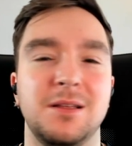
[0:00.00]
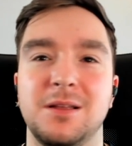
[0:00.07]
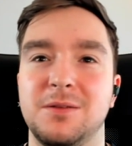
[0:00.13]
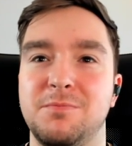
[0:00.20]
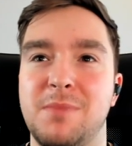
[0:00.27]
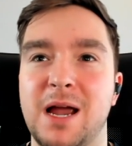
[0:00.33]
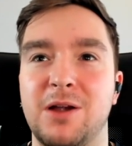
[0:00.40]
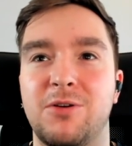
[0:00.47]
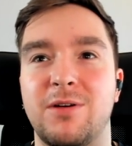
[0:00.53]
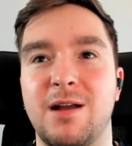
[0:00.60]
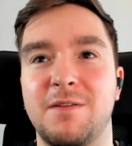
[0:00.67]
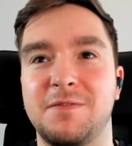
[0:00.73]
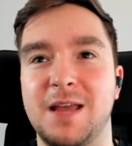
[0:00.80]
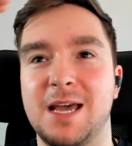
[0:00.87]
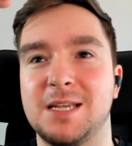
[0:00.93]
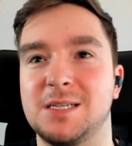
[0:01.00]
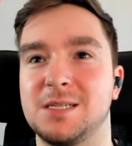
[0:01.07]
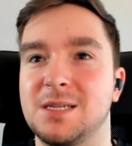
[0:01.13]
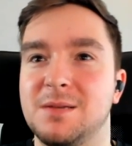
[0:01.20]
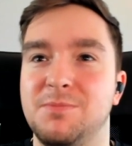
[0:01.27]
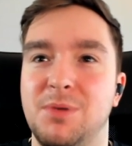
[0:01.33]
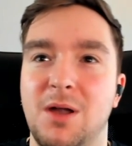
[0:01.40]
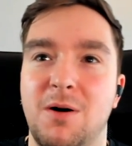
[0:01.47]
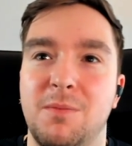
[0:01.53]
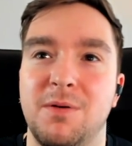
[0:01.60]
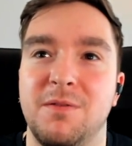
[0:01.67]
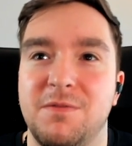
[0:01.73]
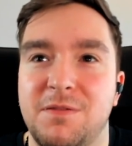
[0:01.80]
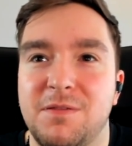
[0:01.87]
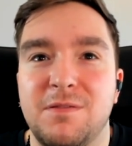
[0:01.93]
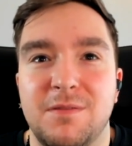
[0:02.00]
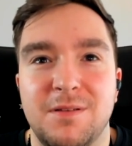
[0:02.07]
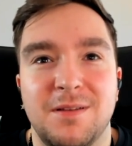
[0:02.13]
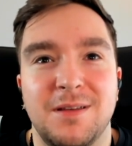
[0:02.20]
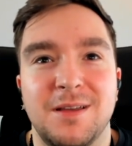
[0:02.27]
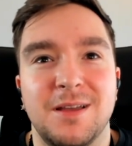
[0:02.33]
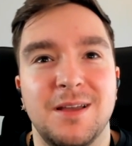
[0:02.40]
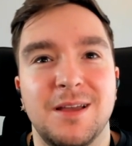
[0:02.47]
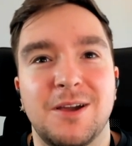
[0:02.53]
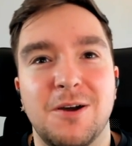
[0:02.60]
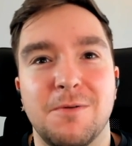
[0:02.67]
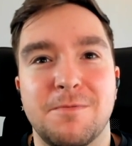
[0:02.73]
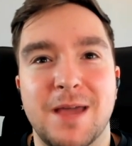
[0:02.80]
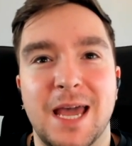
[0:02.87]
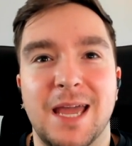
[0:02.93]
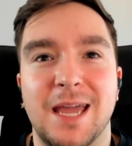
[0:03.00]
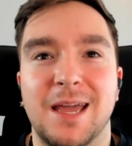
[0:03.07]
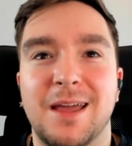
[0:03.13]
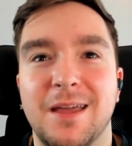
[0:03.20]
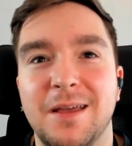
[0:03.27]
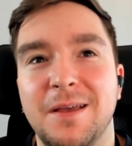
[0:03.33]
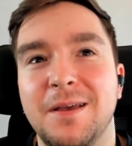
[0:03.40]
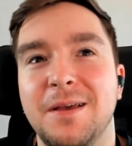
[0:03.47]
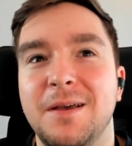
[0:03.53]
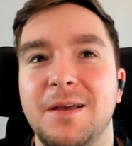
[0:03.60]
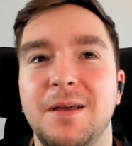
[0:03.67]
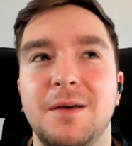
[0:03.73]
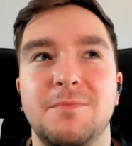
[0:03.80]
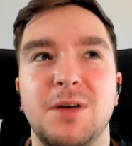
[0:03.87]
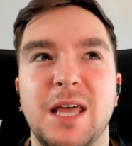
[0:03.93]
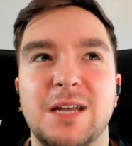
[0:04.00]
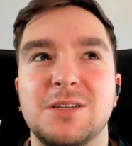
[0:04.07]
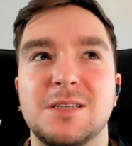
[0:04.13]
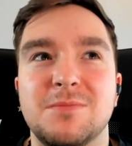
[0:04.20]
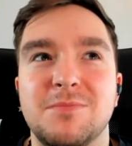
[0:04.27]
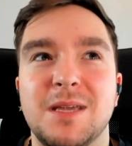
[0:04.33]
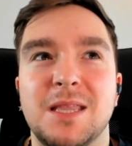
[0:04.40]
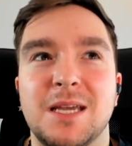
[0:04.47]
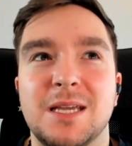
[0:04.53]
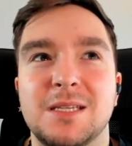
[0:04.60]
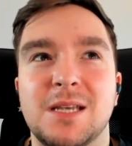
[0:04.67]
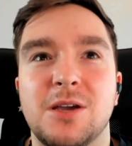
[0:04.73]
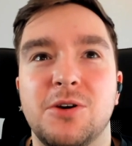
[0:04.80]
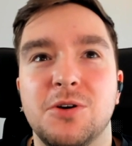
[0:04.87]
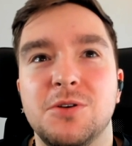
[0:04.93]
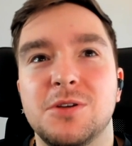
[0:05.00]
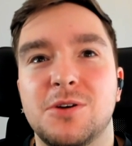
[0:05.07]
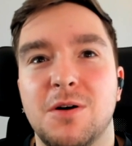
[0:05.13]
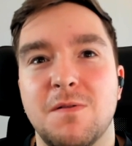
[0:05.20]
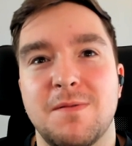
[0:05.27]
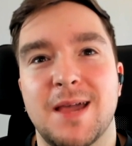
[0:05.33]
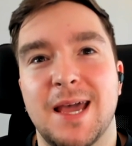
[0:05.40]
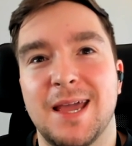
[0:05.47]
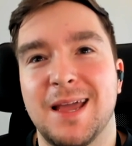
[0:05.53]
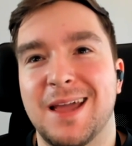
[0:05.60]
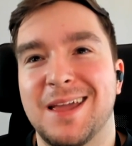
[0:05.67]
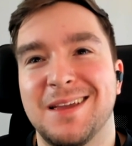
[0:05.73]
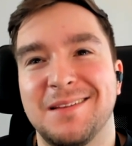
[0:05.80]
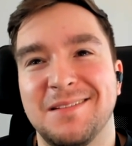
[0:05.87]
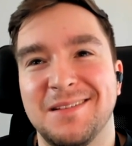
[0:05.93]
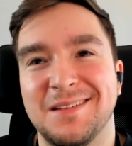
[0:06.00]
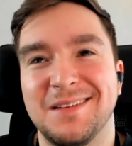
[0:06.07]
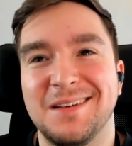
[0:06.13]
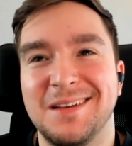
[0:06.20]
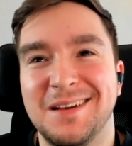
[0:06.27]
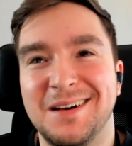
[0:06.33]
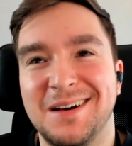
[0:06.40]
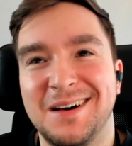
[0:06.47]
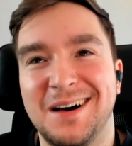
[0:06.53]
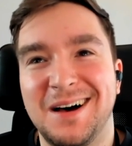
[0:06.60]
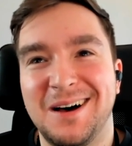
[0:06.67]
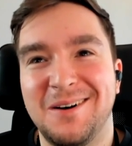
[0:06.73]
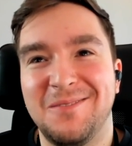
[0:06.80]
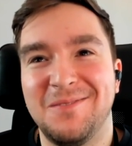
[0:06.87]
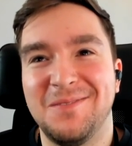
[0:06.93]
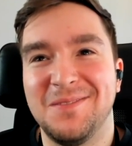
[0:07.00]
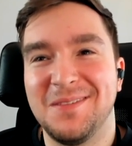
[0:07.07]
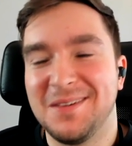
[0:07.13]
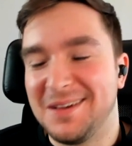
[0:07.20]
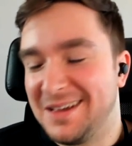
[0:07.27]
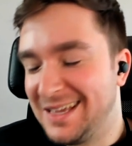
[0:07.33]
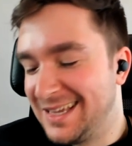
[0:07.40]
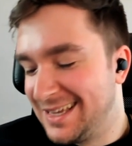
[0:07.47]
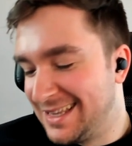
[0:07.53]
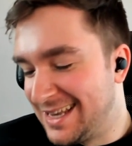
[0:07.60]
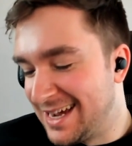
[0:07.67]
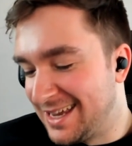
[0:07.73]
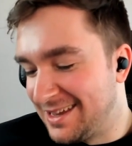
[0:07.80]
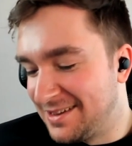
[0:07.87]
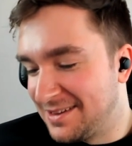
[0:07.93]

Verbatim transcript: Minecraft esque blob of cupcake. But that doesn't mean that it's a good cupcake. No. Um, like you...